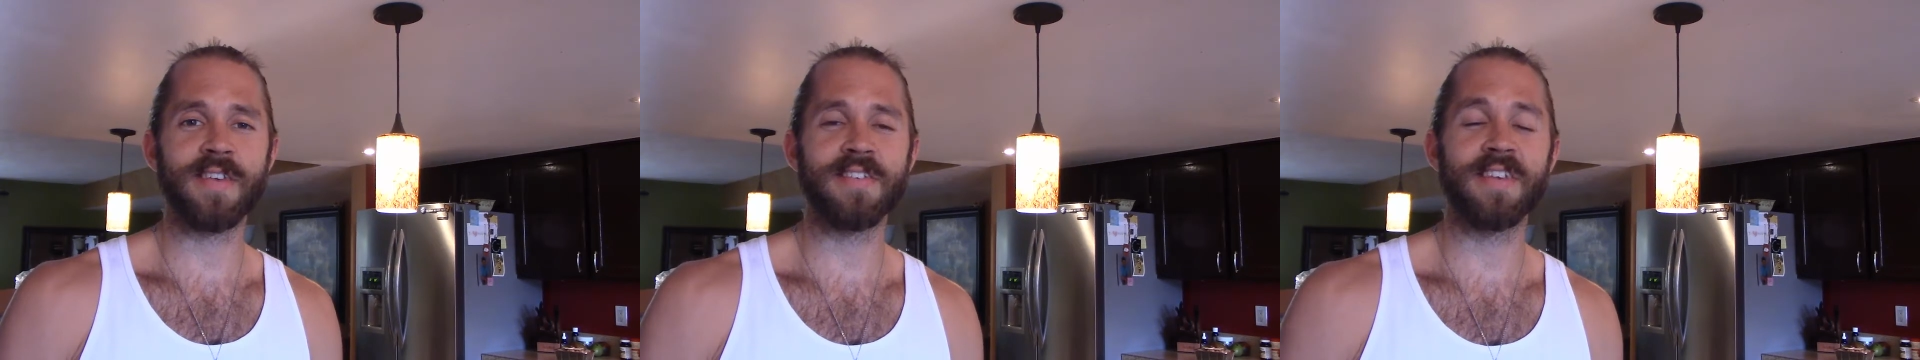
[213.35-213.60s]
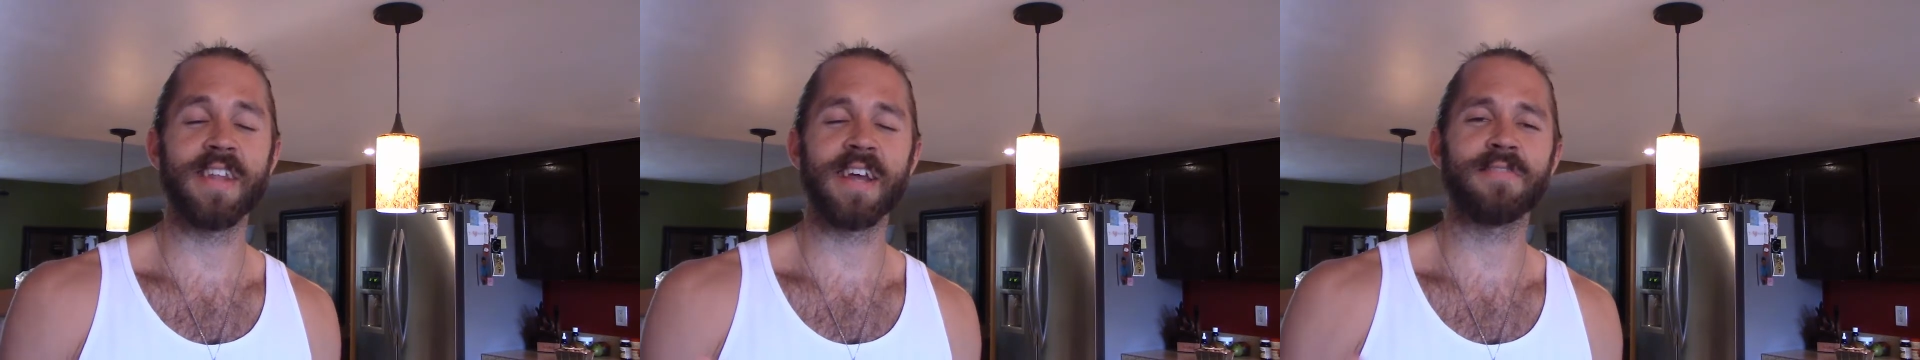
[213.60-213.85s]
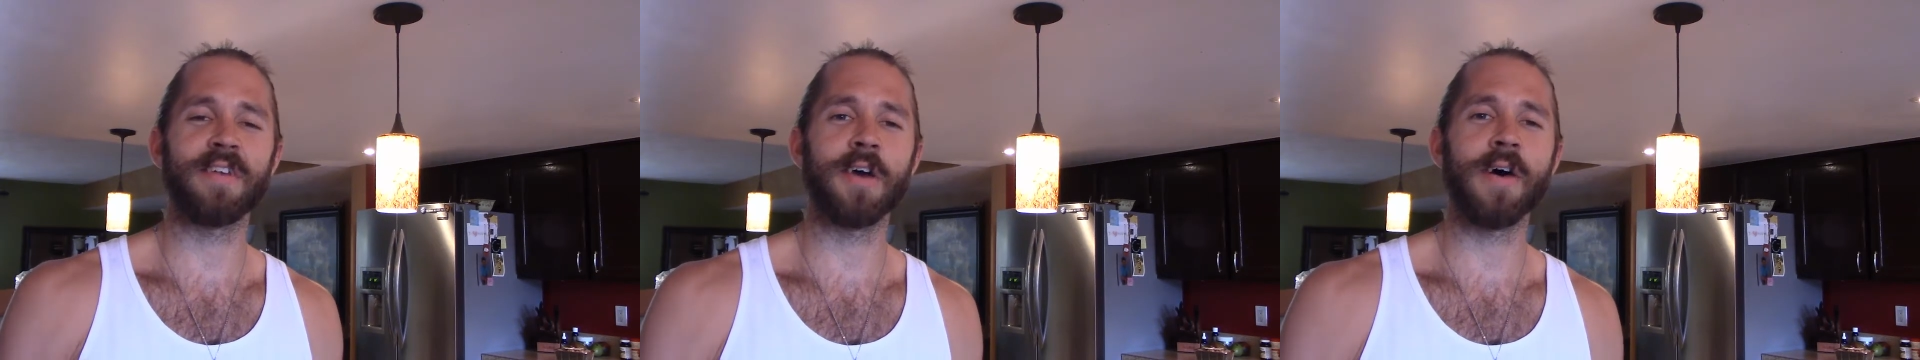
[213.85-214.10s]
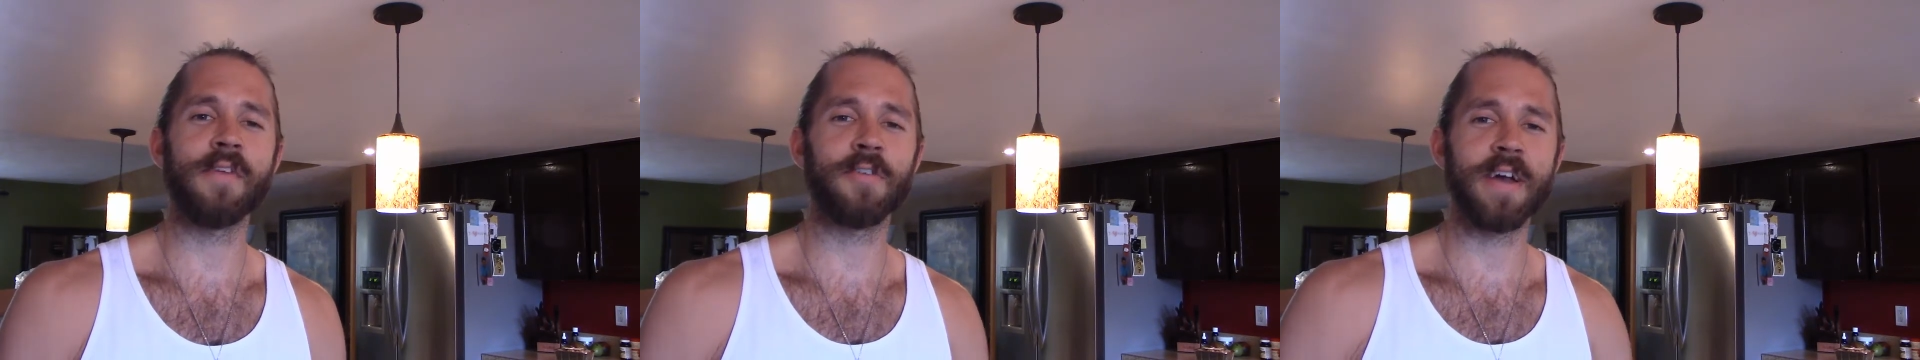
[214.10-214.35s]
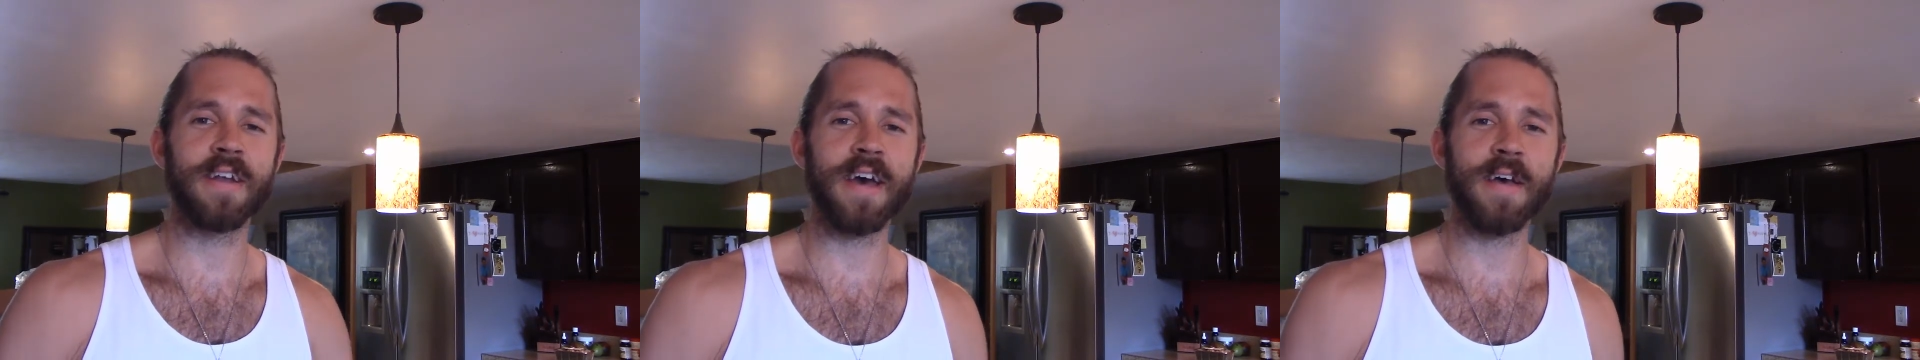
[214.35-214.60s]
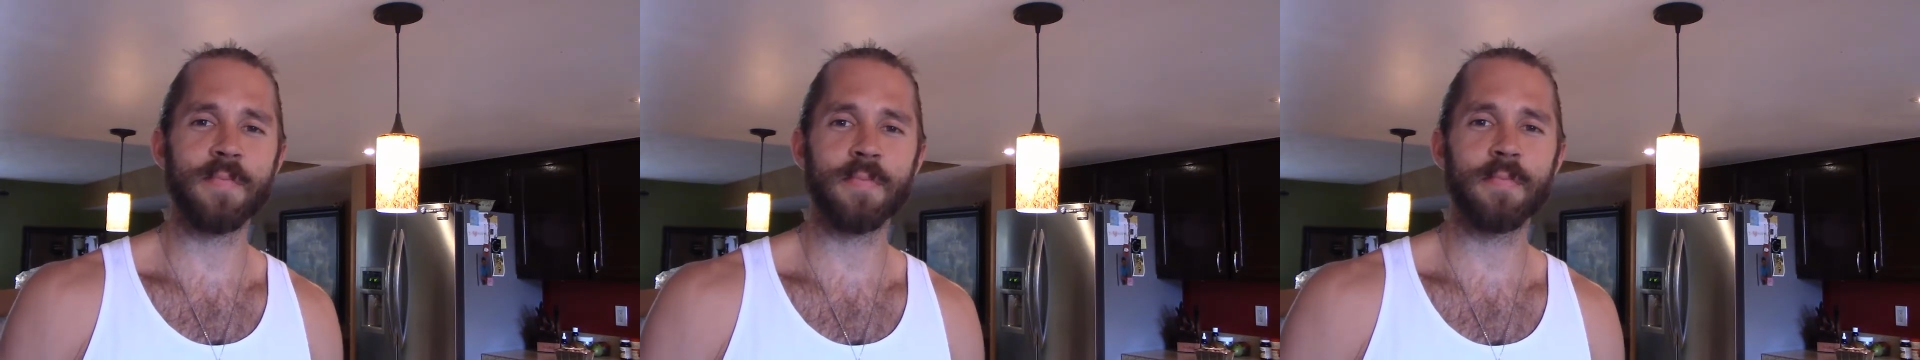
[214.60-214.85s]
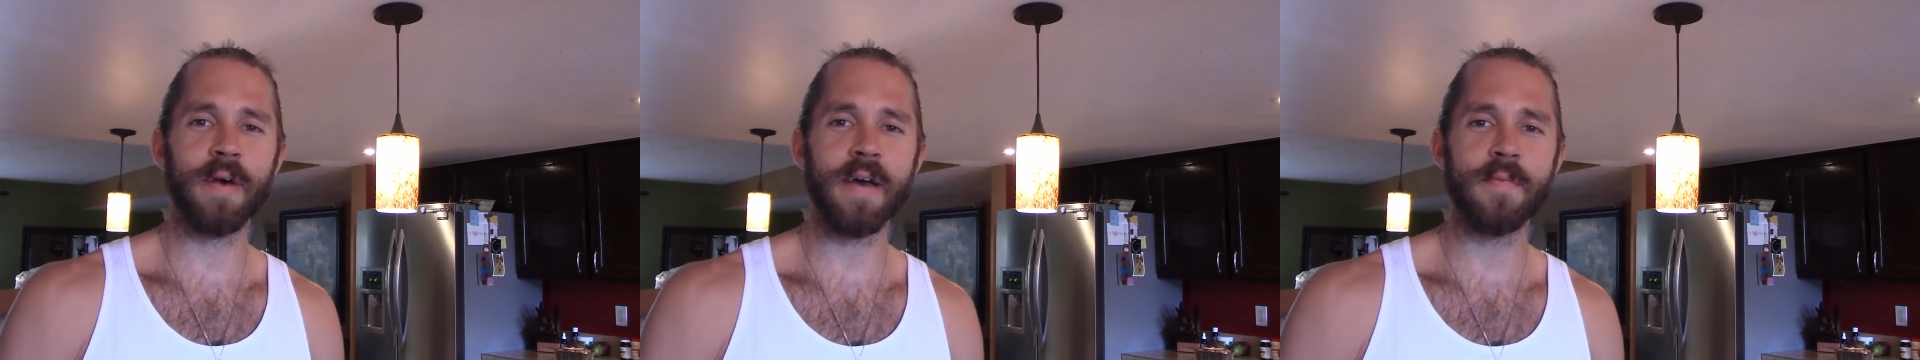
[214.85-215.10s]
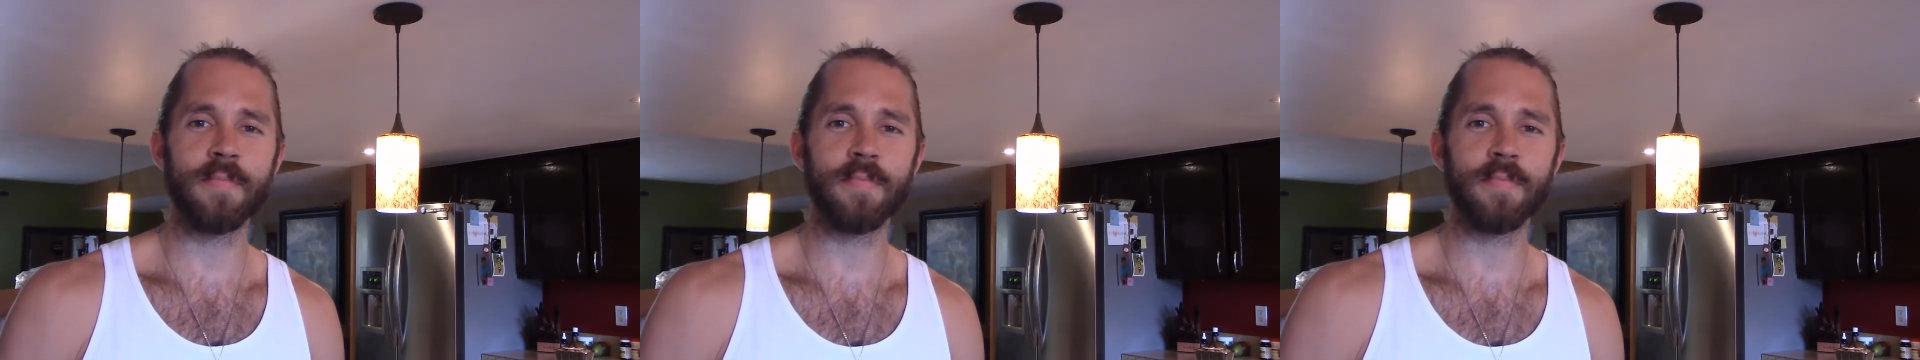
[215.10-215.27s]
I'll see you in the next video. Have a great day. Bye.